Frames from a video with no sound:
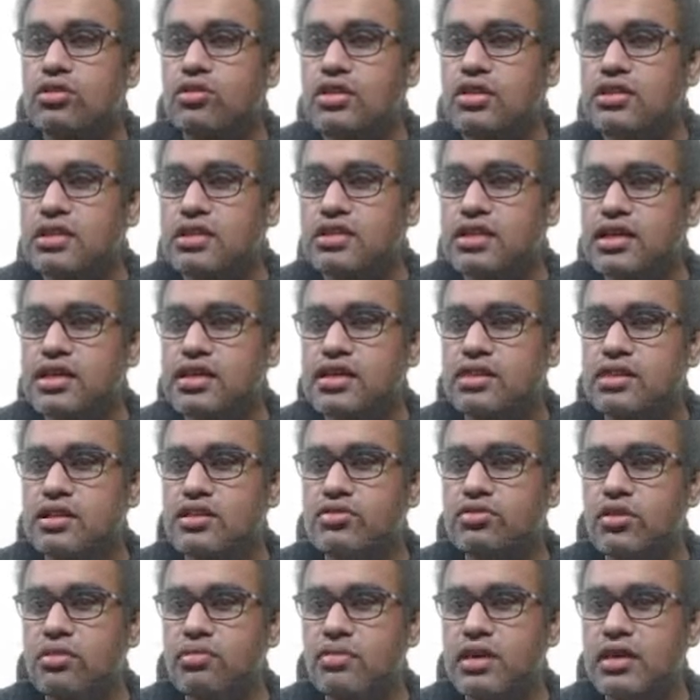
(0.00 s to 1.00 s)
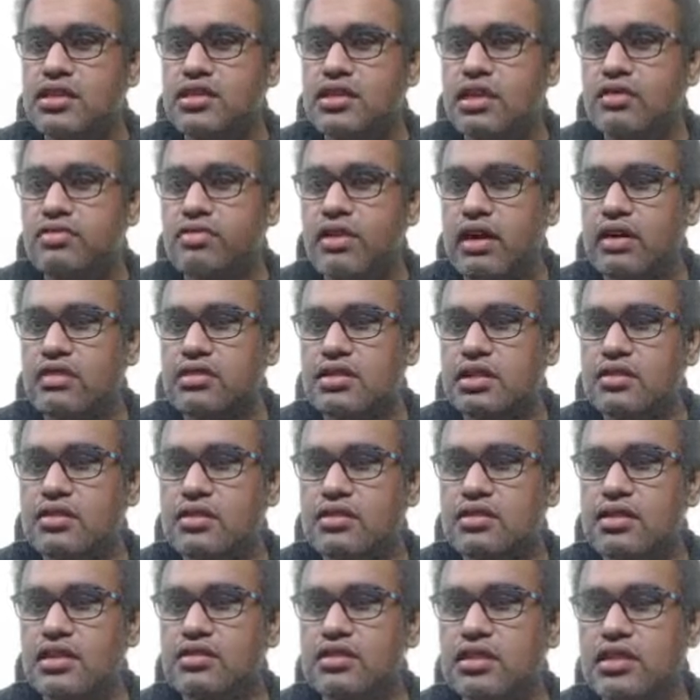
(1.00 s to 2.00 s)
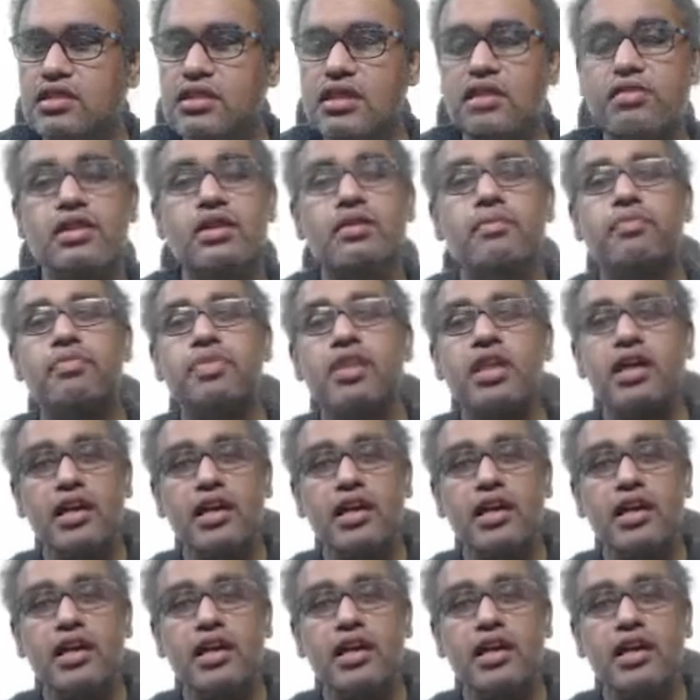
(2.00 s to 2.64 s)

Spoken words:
will say that it is formed by C5, C6 and C7.